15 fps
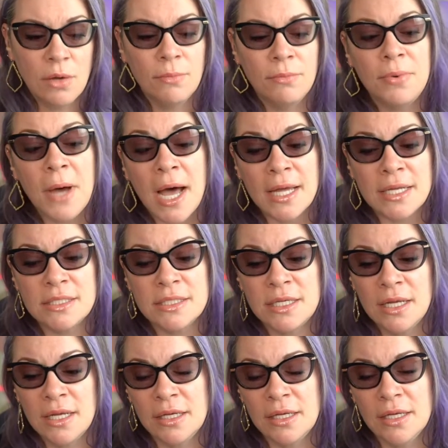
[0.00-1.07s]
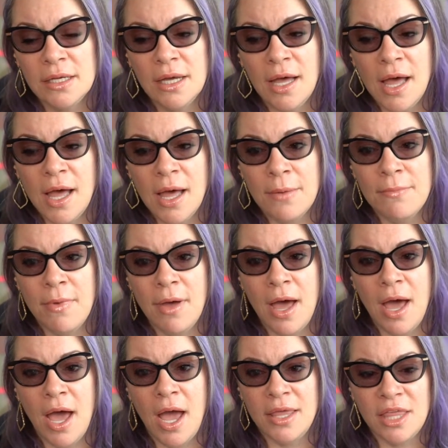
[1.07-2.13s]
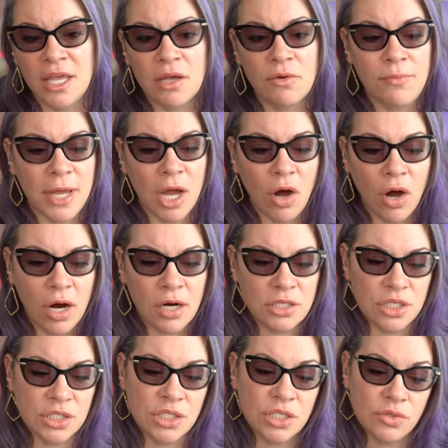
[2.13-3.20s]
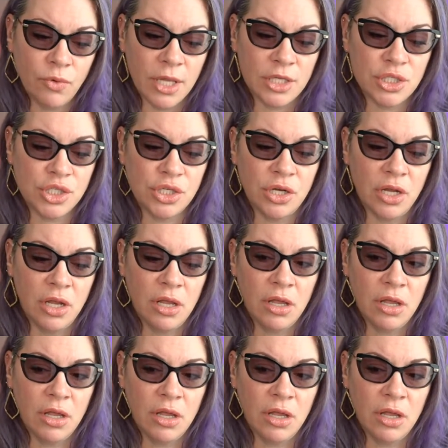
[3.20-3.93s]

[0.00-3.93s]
But um, I think it would be hard to switch